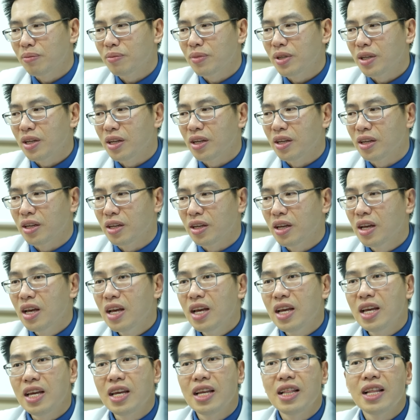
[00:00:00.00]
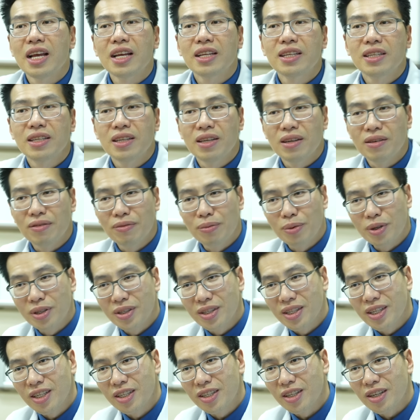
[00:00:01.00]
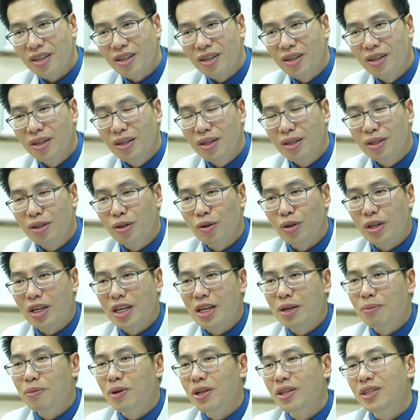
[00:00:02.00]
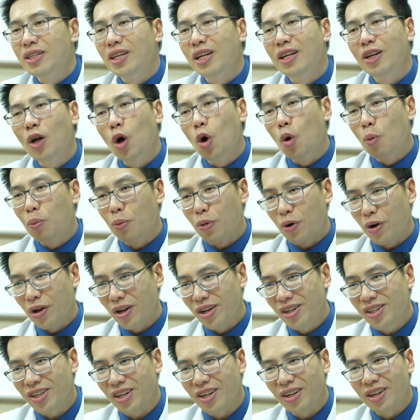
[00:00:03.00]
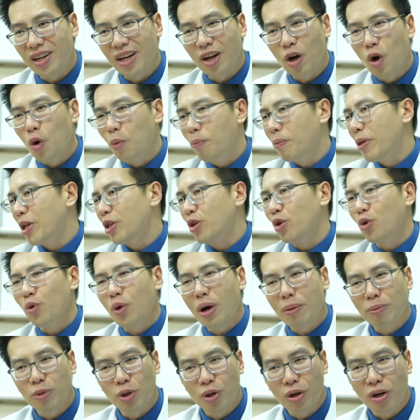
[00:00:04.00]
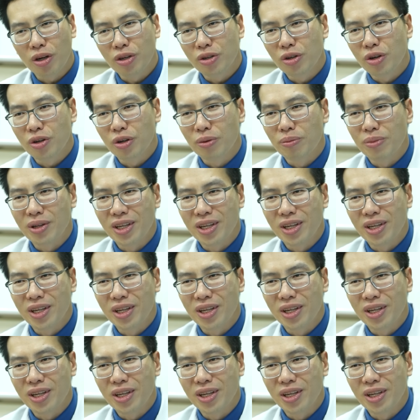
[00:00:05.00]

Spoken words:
Besides drawing great pictures and making everything very visual so that I could